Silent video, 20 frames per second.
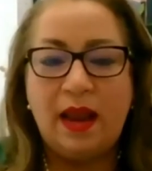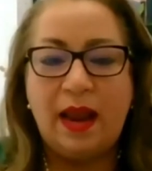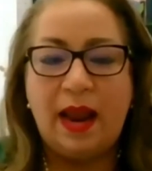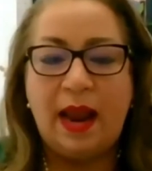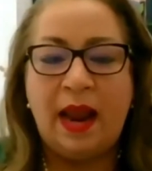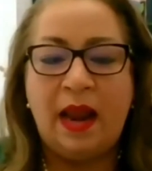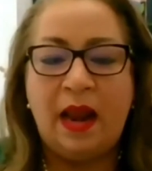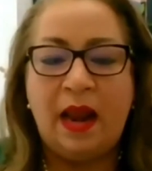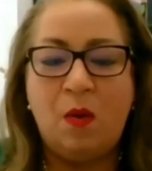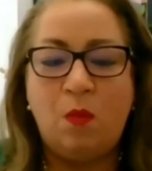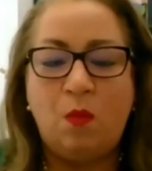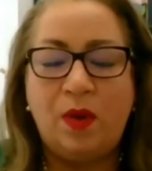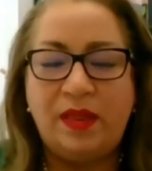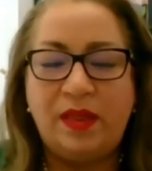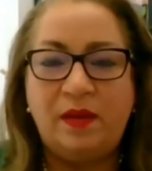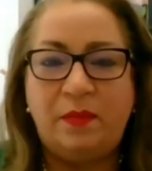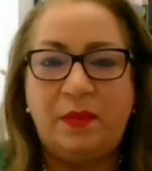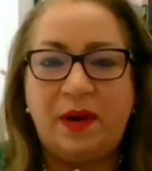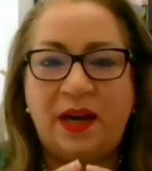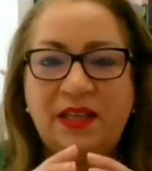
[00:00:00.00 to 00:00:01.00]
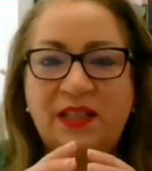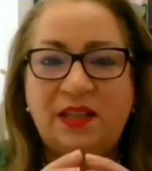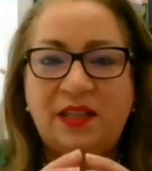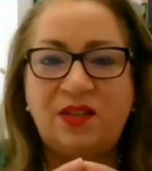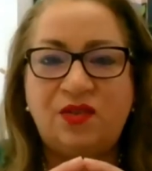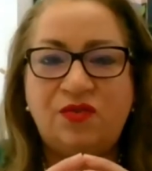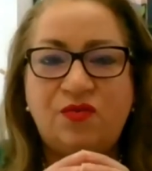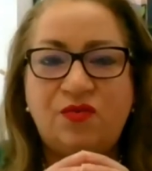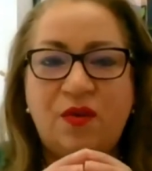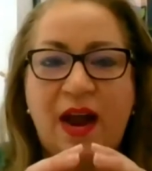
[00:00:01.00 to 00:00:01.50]
and with the budget,
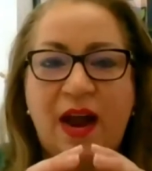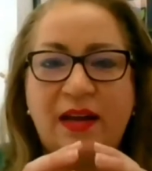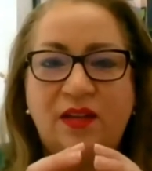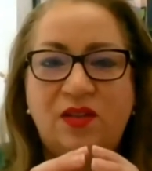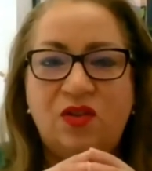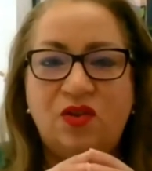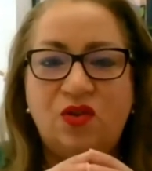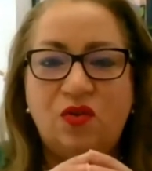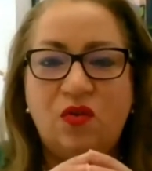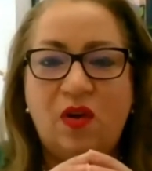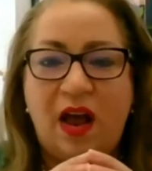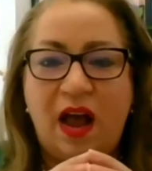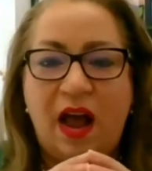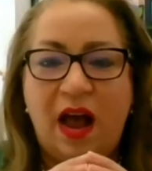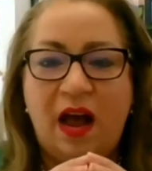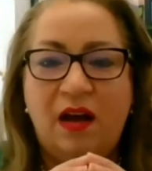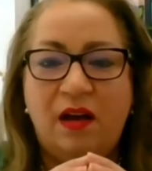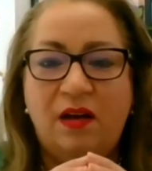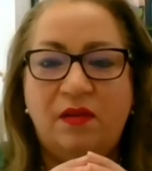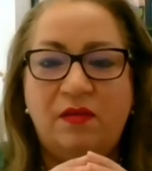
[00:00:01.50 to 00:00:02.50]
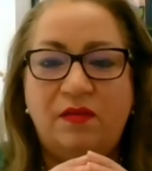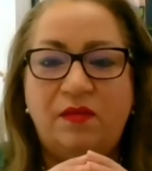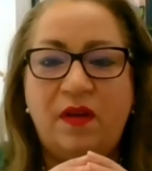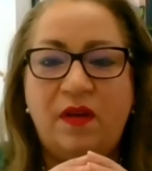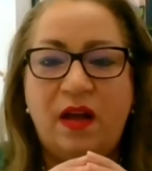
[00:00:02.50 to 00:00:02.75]
try to have